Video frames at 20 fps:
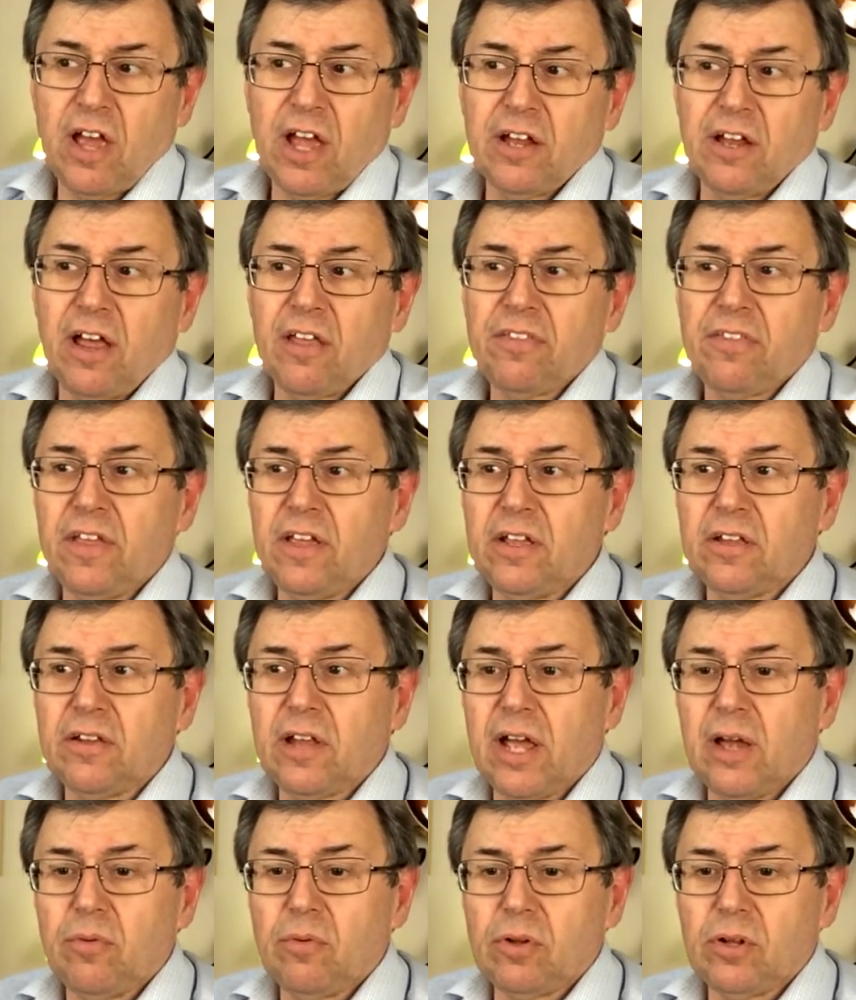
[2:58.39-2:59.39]
and I think
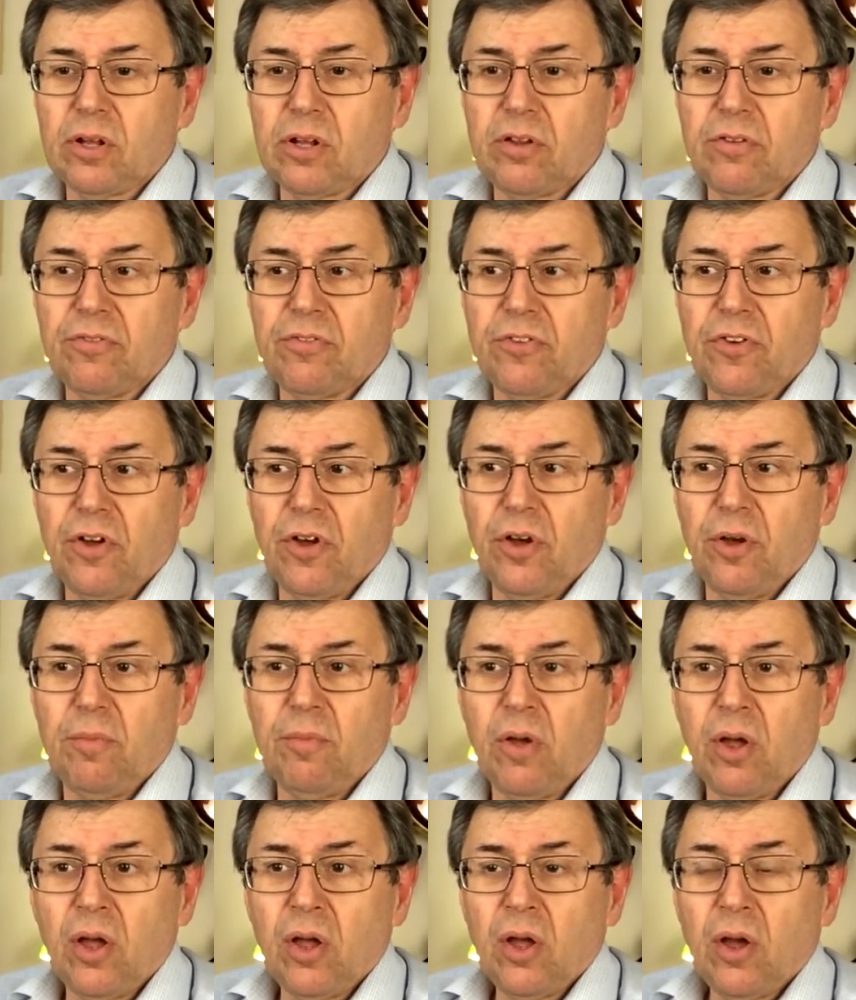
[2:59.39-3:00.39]
they will
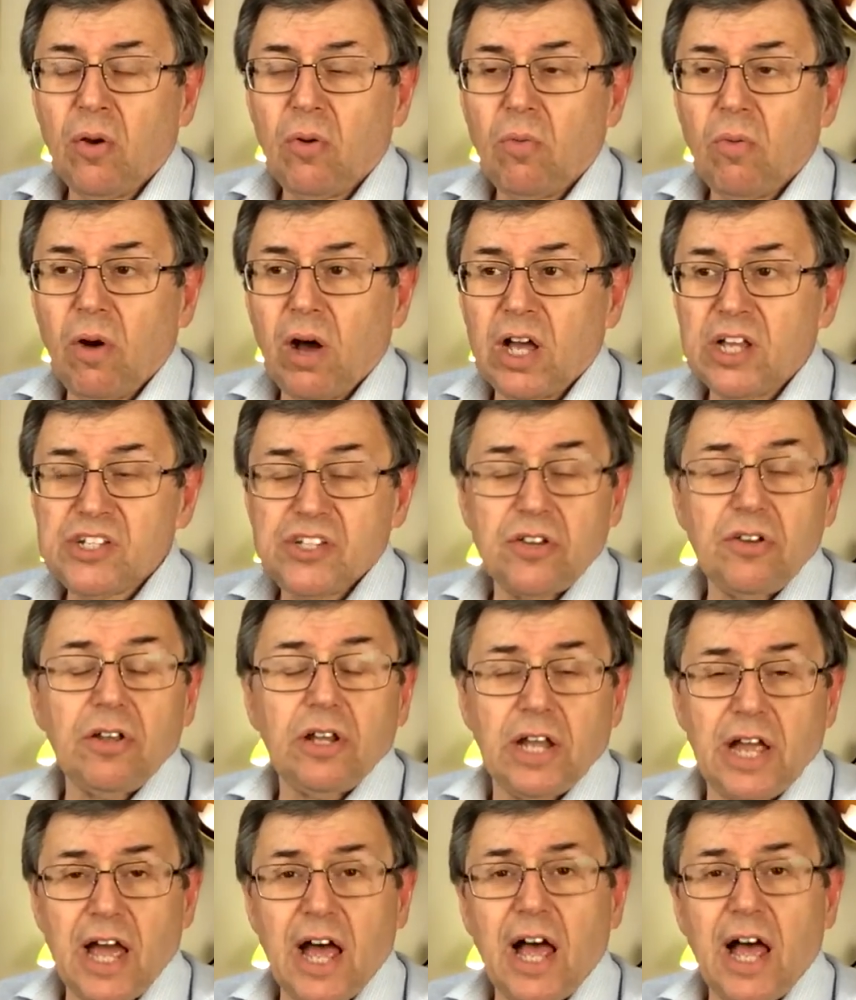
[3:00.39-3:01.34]
confirm why certainly